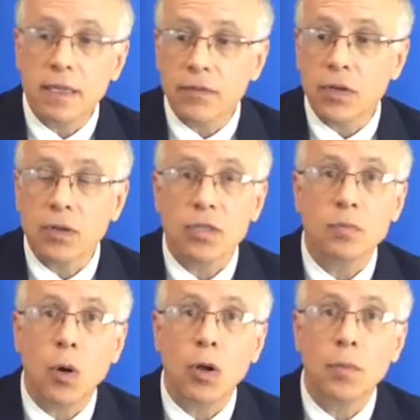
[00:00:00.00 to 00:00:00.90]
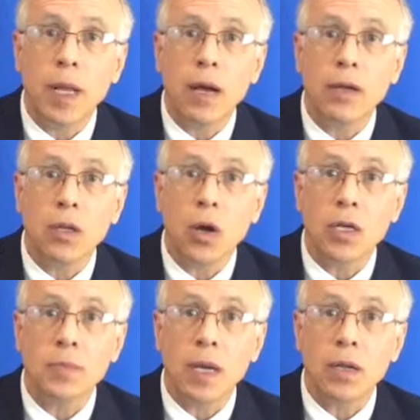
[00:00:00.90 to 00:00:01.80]
liver, small bowel, and
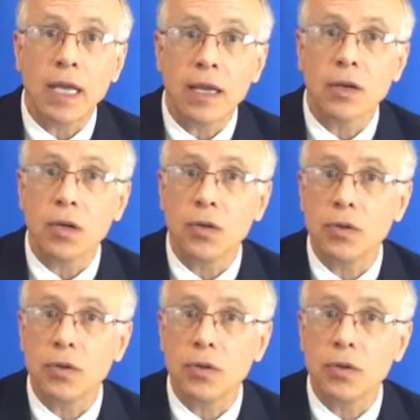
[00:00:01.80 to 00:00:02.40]
large bowel can occur,